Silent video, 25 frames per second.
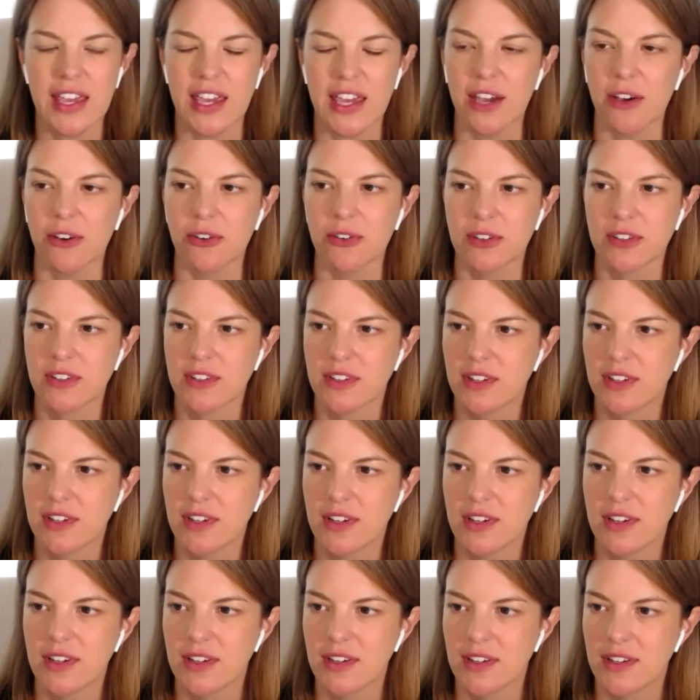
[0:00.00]
Thank you.
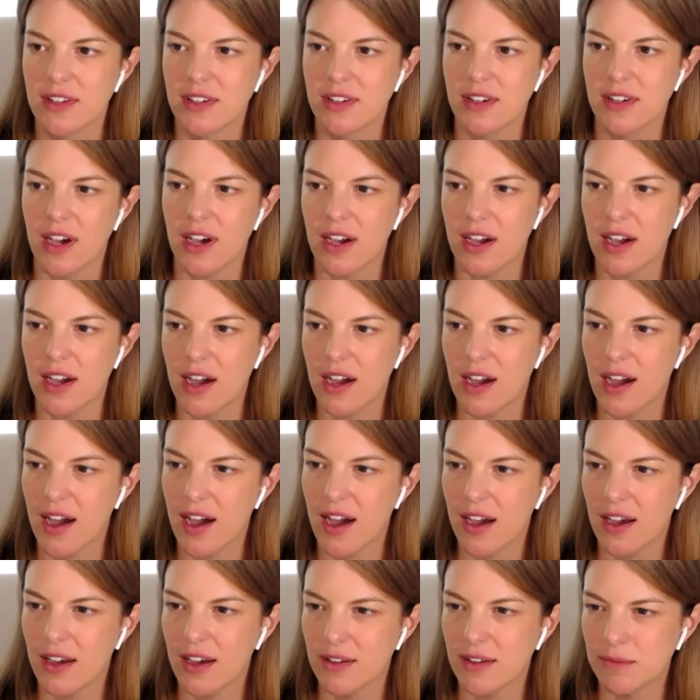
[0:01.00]

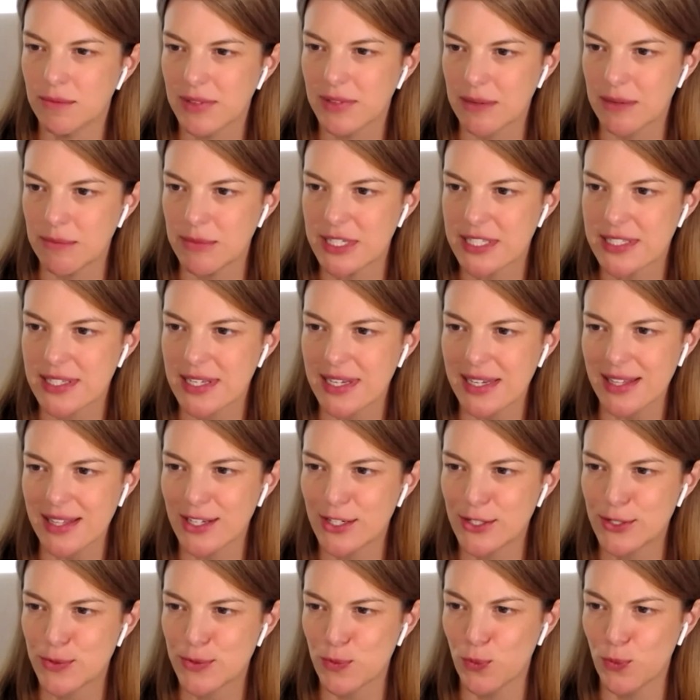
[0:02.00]
Let me see.
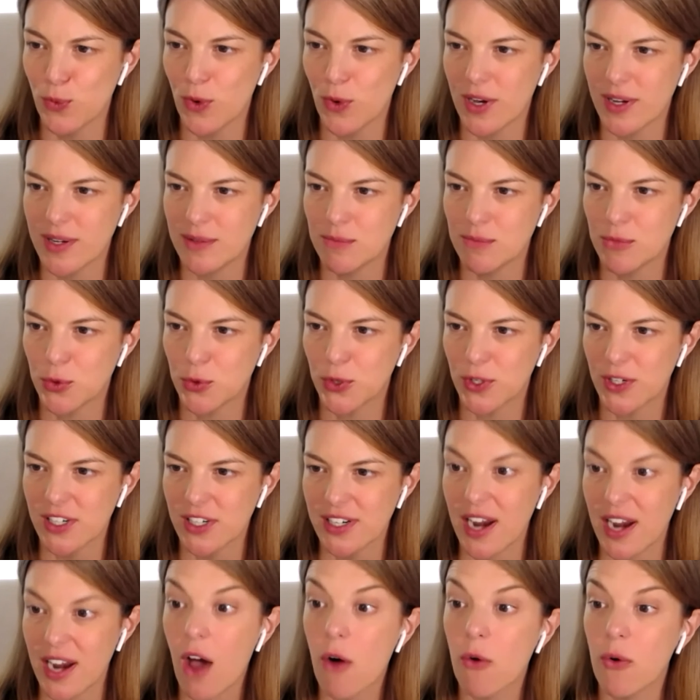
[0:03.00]
There's one
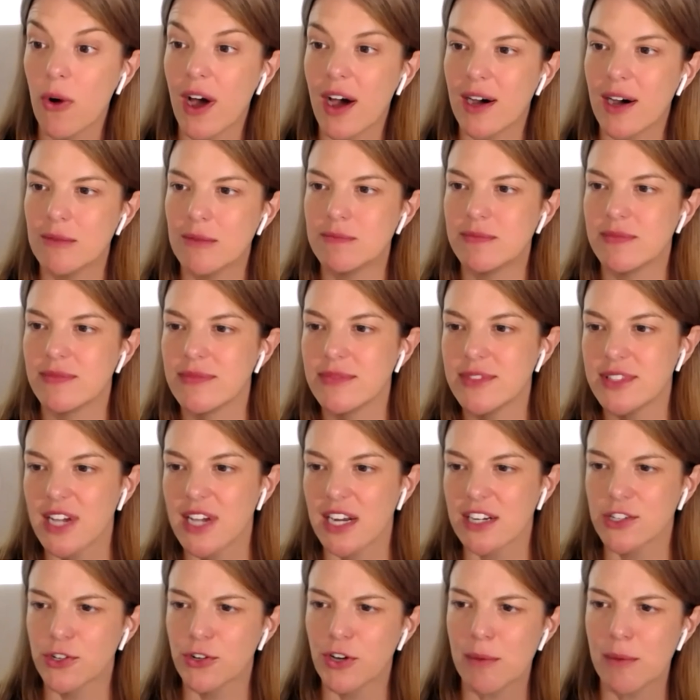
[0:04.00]
more. Oh,
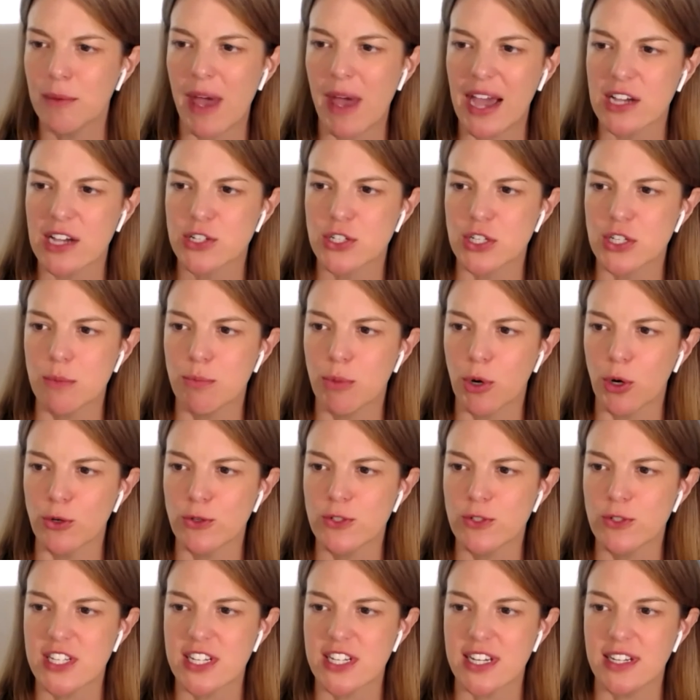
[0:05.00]
Dr. Grima actually
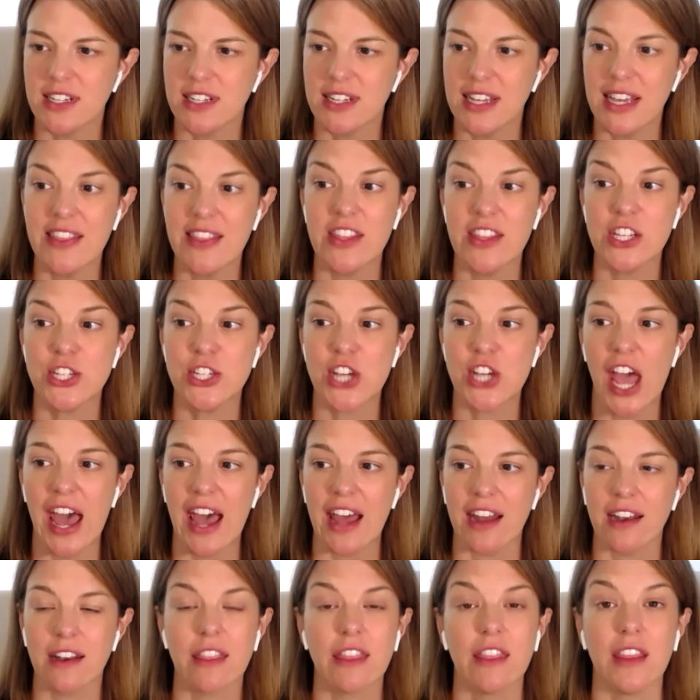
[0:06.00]
posted in the
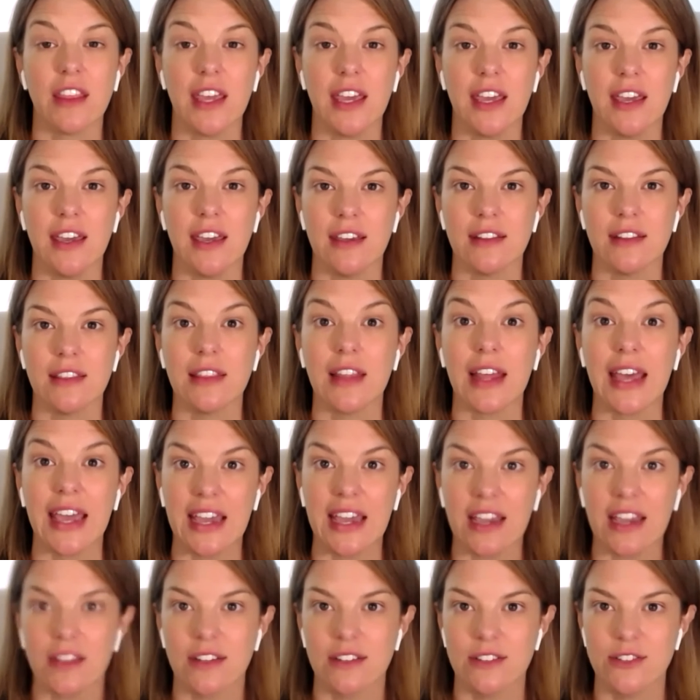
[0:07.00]
chat the
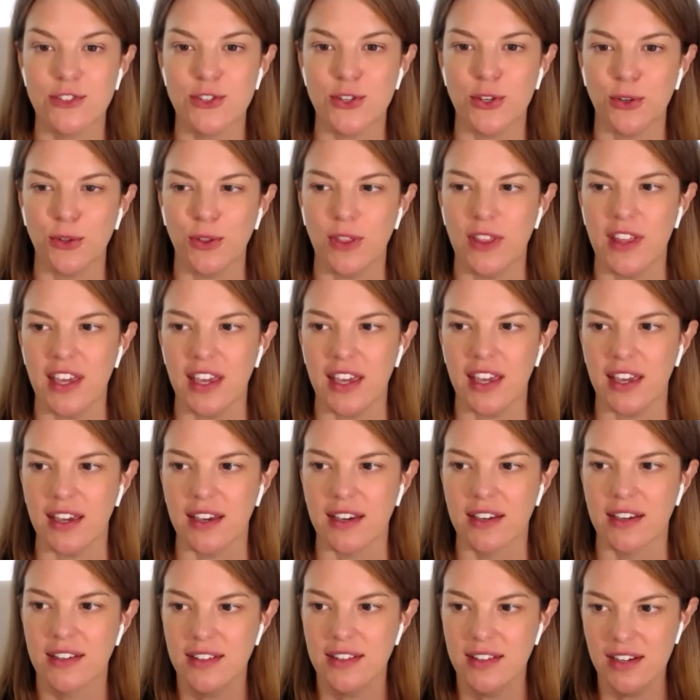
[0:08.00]
link to
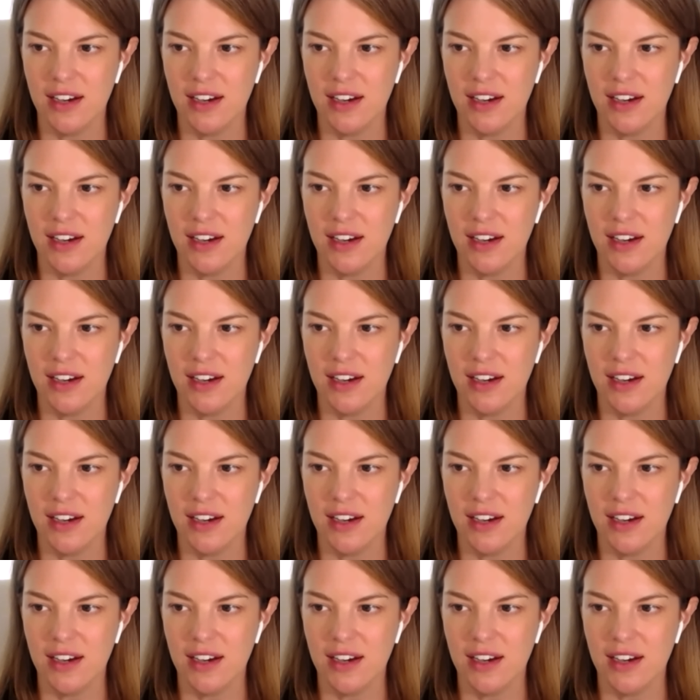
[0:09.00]
the